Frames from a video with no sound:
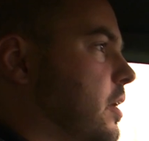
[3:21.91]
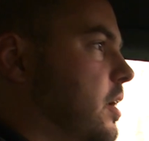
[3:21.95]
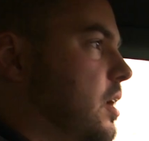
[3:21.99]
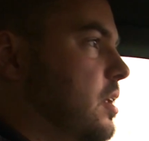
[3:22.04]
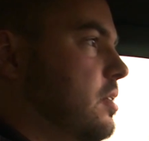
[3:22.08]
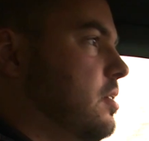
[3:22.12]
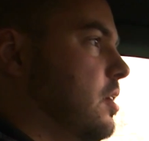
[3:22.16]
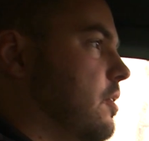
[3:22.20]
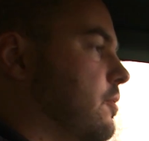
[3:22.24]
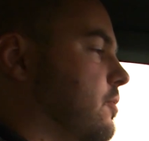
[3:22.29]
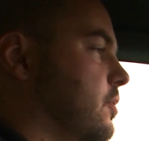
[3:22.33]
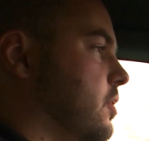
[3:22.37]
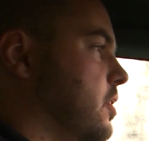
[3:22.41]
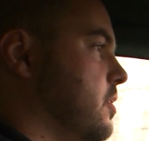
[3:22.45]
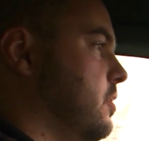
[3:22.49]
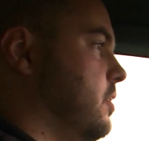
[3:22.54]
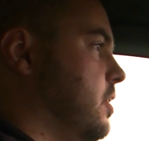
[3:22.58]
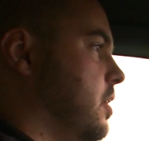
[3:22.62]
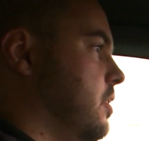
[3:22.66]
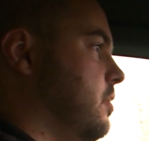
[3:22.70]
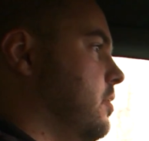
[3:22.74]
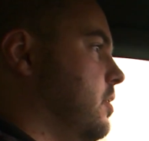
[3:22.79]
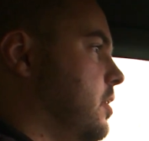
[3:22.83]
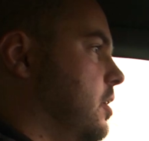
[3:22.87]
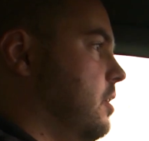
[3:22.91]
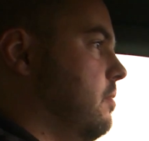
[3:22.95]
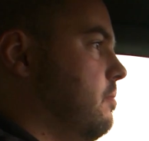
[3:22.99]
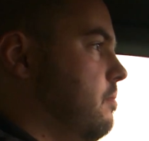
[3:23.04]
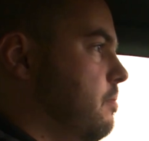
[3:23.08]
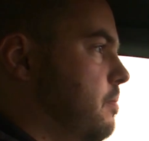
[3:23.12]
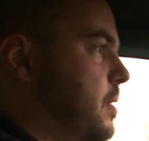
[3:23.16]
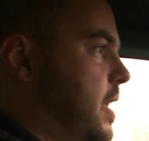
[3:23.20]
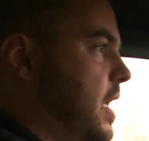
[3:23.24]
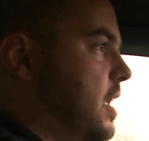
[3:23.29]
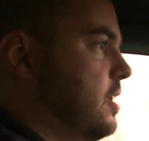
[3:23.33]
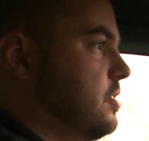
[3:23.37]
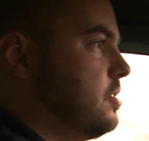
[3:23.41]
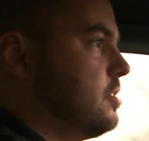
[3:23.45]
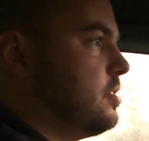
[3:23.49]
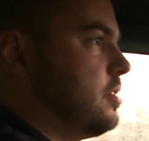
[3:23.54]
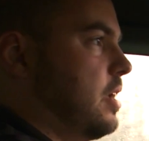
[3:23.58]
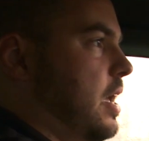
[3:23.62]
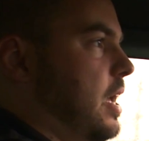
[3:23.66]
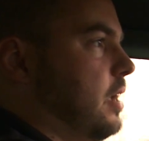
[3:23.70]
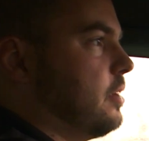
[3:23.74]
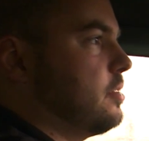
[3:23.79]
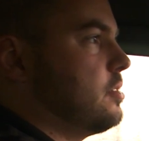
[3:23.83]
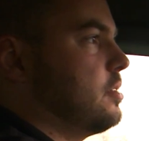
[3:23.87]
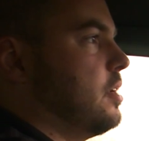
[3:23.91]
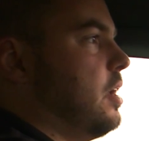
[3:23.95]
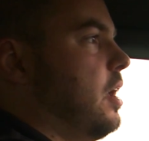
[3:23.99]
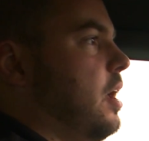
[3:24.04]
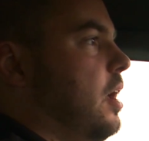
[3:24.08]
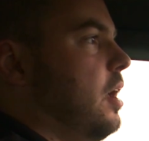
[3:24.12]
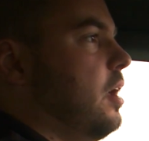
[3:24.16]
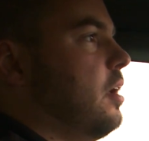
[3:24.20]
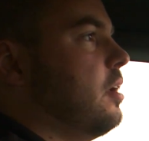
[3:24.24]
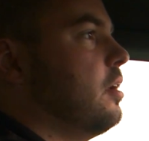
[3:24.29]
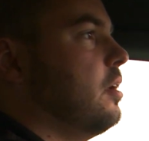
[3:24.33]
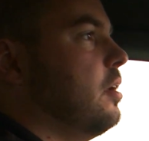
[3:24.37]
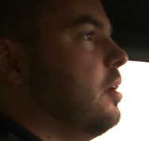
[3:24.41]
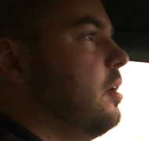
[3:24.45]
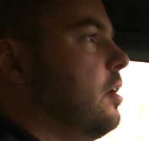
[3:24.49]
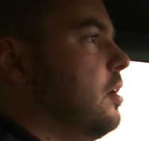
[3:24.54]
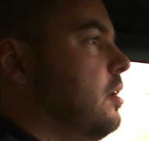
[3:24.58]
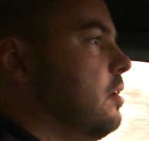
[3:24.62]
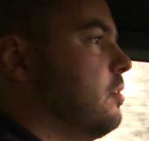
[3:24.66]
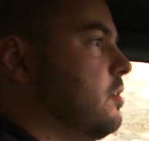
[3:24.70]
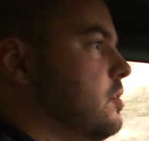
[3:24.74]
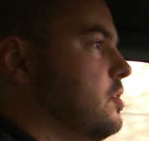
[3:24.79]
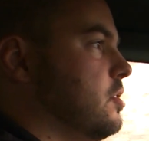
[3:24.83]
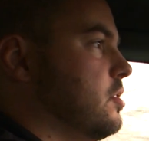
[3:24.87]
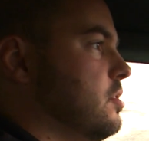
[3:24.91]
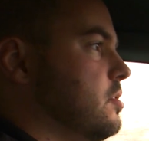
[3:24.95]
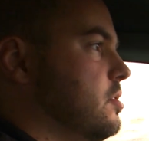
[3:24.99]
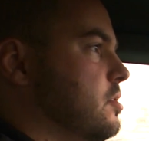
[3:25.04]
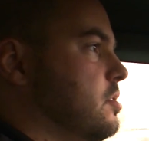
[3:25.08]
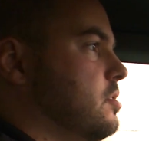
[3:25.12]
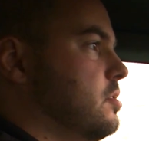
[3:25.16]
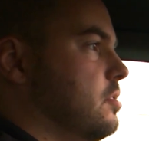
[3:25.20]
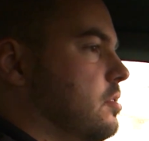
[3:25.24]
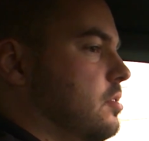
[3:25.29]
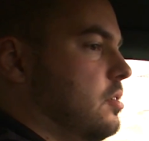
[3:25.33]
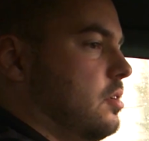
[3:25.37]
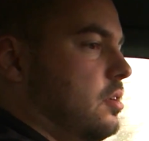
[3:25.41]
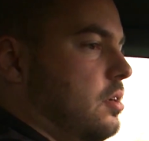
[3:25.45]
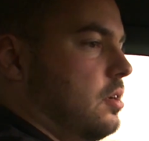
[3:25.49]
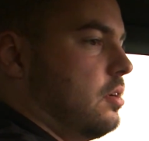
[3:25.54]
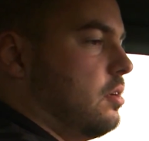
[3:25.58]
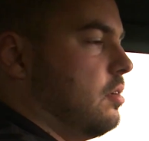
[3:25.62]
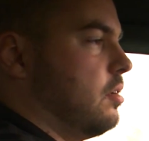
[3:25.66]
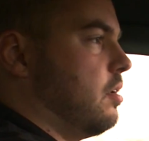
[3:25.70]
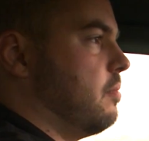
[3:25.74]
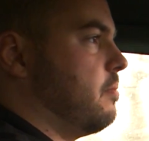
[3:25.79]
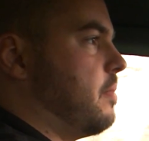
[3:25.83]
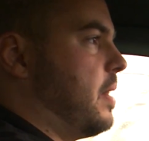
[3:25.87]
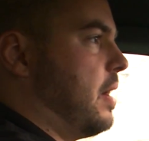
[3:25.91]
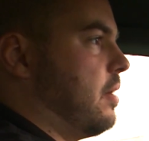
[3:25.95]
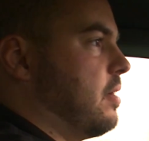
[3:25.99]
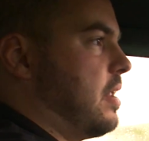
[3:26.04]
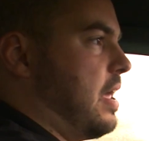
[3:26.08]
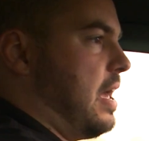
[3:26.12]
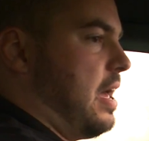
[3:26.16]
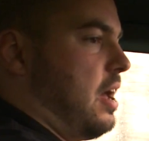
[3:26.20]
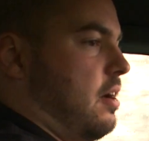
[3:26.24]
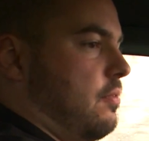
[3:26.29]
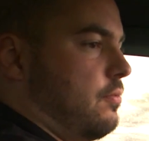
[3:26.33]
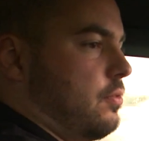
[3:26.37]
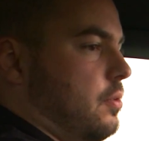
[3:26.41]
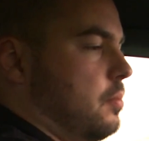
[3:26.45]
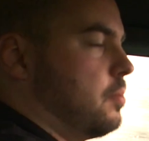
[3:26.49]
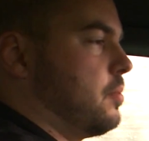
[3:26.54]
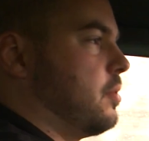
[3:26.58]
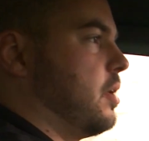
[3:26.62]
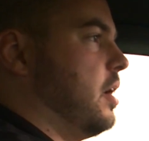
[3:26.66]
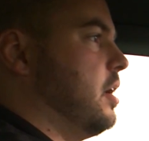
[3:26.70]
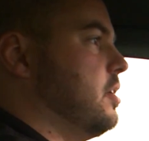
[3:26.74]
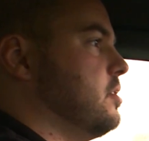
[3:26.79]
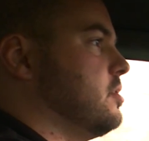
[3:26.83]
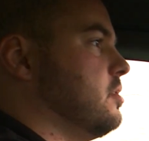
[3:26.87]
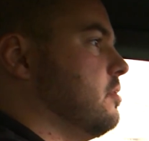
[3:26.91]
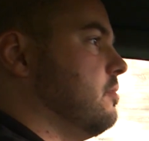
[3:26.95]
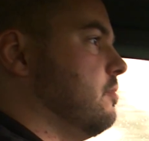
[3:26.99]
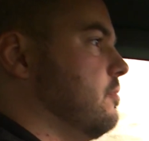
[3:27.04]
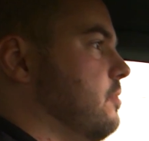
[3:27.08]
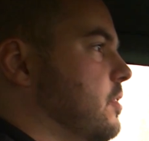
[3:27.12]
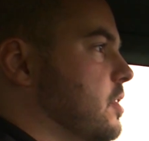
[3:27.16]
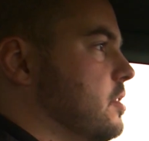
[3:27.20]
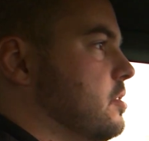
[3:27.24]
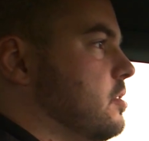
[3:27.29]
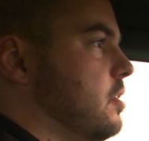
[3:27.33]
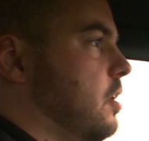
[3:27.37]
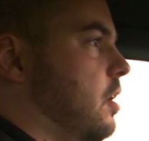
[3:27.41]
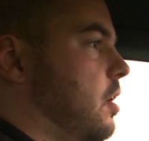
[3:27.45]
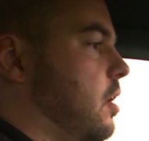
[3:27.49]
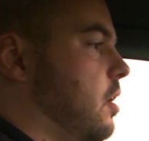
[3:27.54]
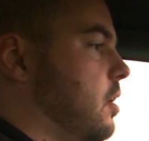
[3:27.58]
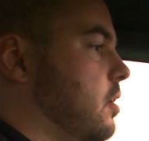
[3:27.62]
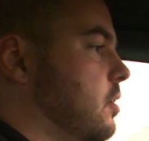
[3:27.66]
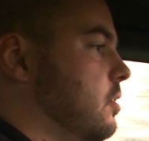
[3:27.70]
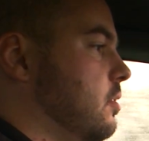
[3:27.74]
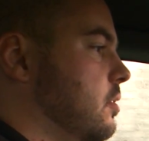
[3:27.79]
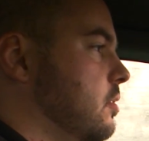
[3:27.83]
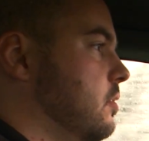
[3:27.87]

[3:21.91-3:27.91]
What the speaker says: any different than the base XK, which is about half the price of this car.